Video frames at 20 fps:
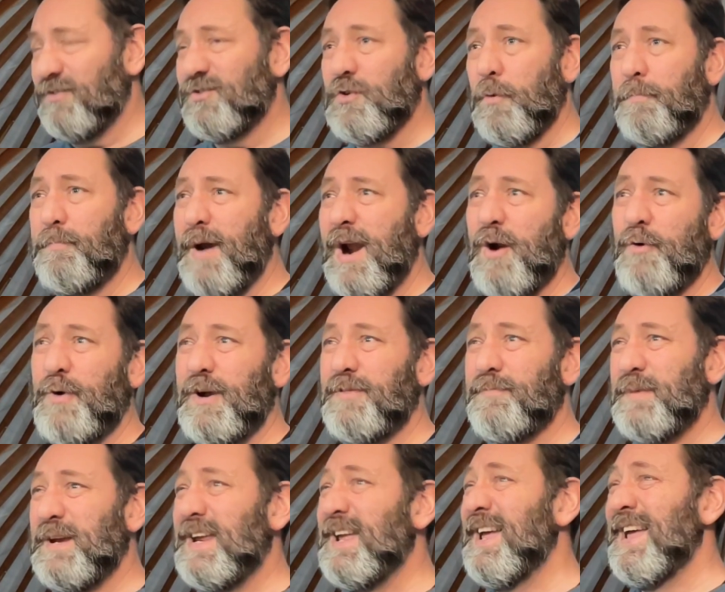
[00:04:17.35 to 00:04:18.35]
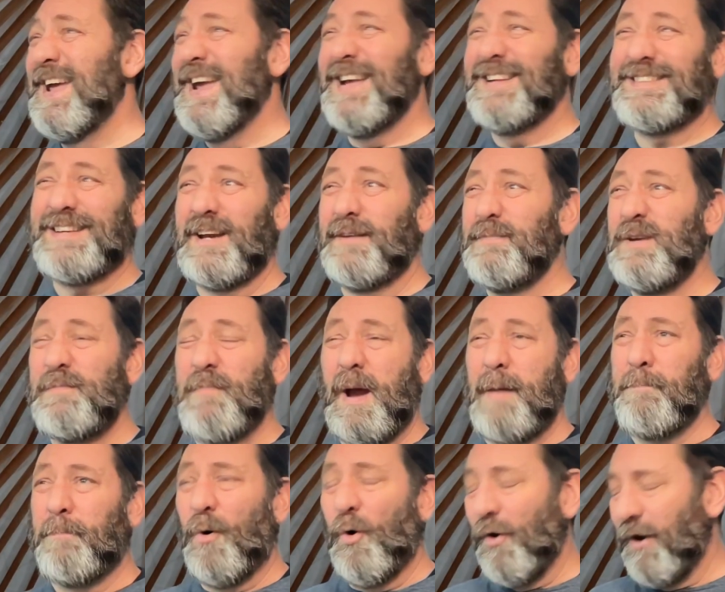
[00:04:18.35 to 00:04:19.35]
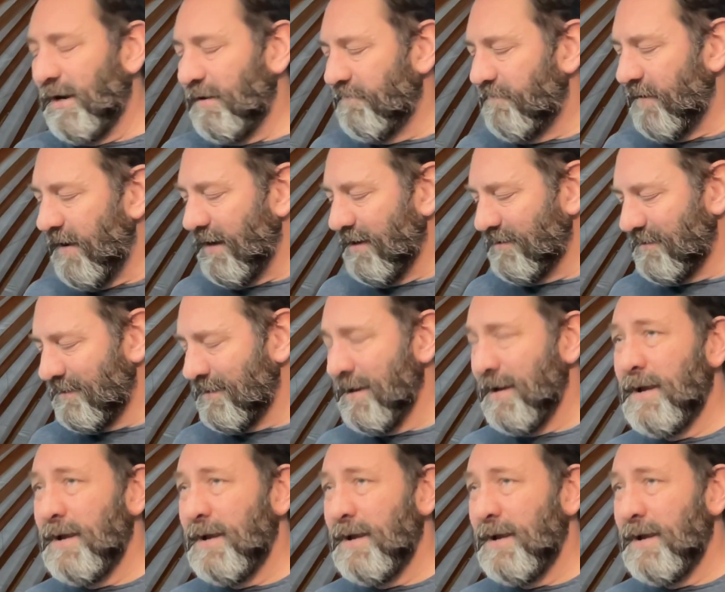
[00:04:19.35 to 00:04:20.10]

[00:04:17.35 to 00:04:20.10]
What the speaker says: So bear with me. It's going to be my boring face.